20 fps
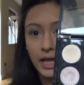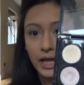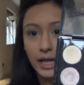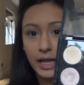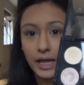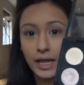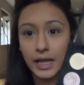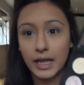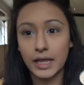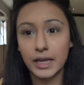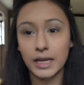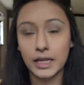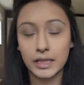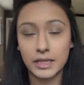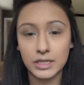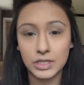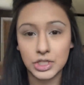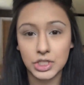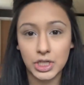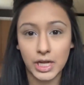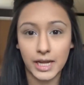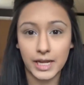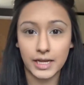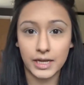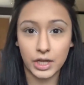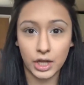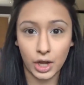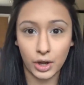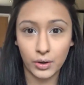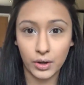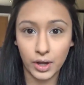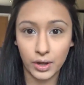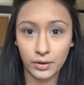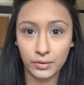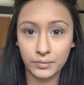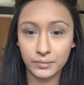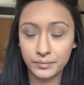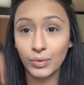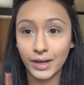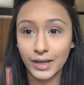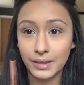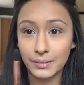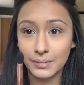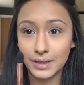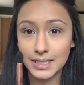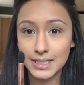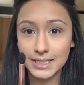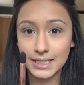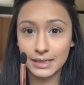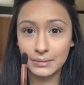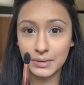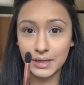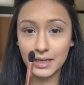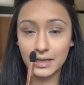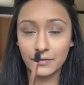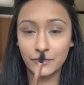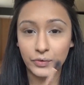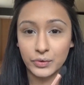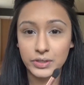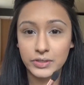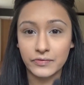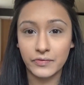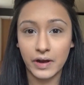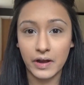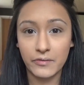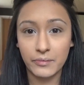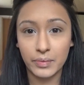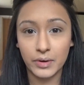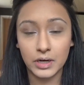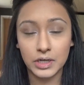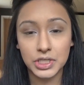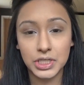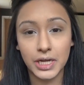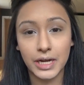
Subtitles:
in the shade Cocoa with my Sigma E45 brush,